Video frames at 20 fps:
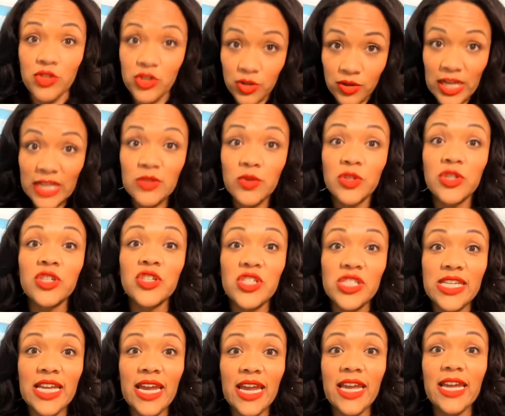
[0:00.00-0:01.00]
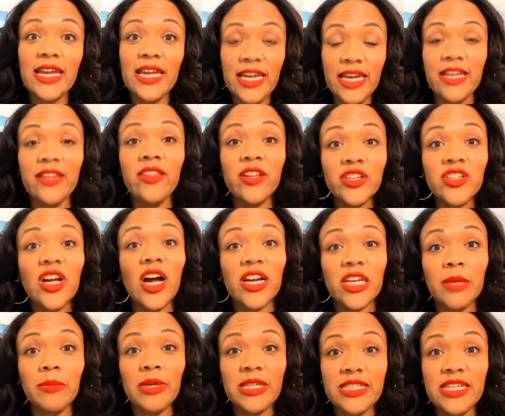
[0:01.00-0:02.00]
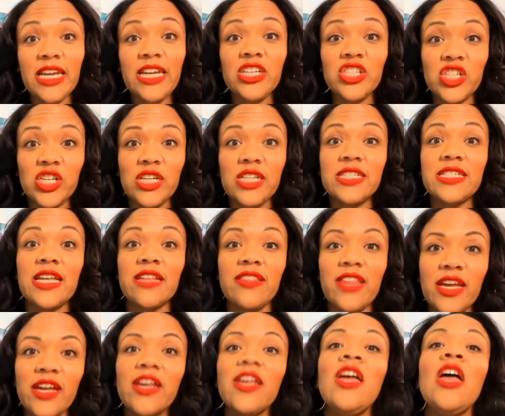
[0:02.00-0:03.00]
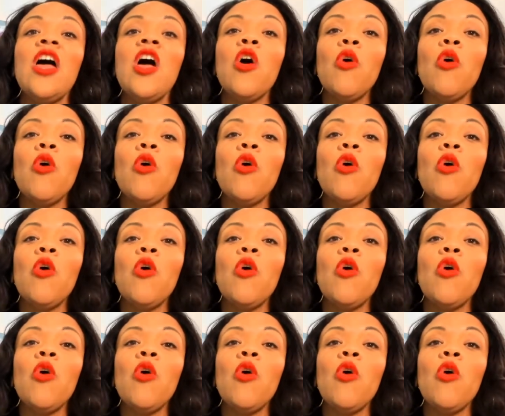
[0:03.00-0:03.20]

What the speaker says: So that's what they're saying in their documentation, is that they